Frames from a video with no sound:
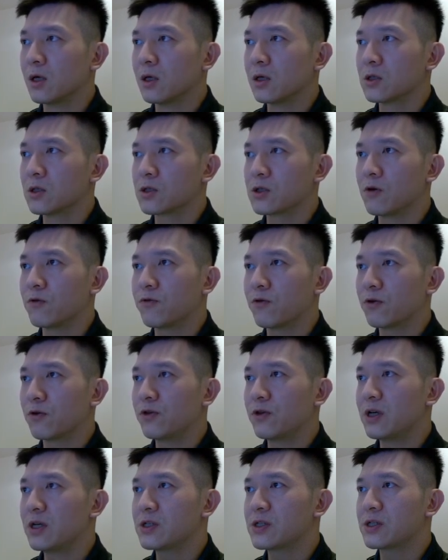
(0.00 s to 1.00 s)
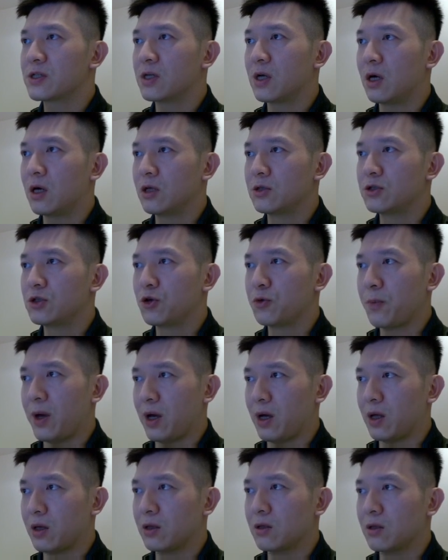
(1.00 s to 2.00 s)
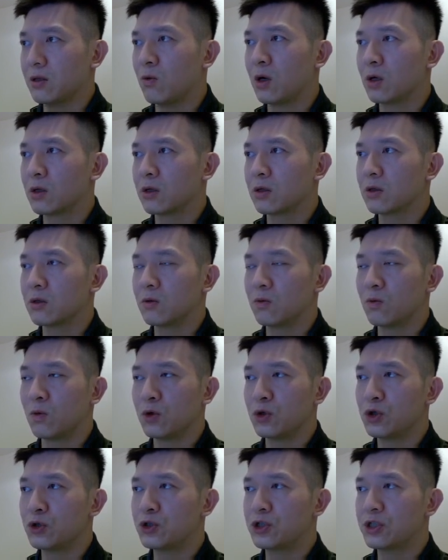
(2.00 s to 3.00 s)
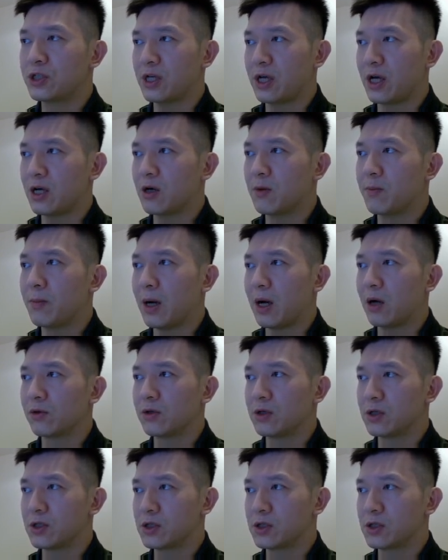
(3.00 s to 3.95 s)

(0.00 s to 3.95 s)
So for this domain, what will you say about this